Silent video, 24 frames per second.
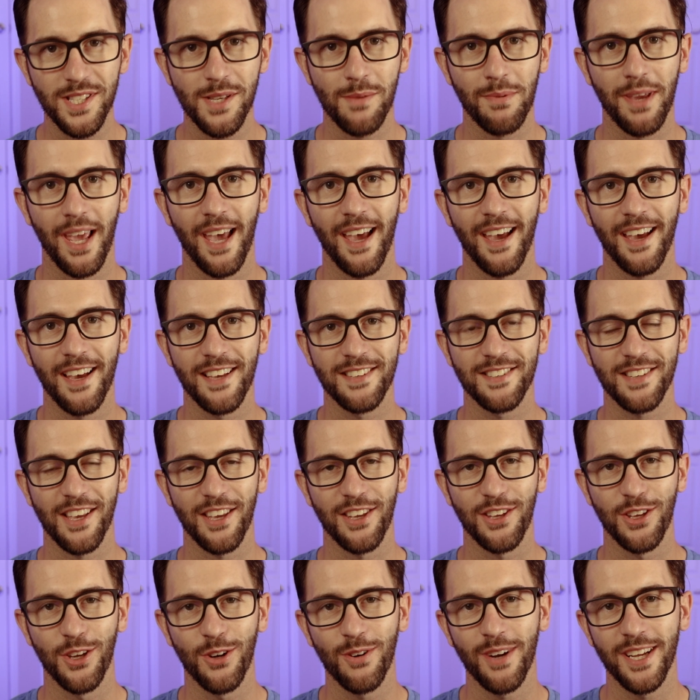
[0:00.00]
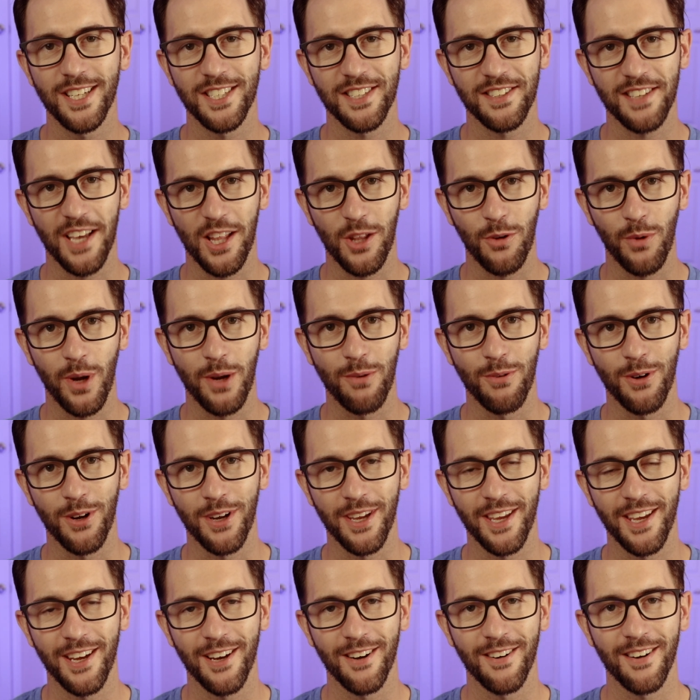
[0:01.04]
up, guys? Your agent Tyler Wayrung
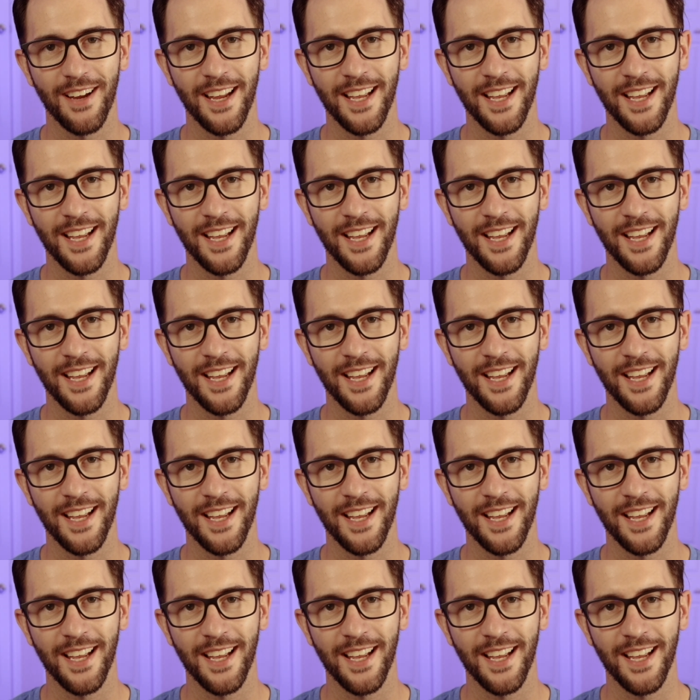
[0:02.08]
here,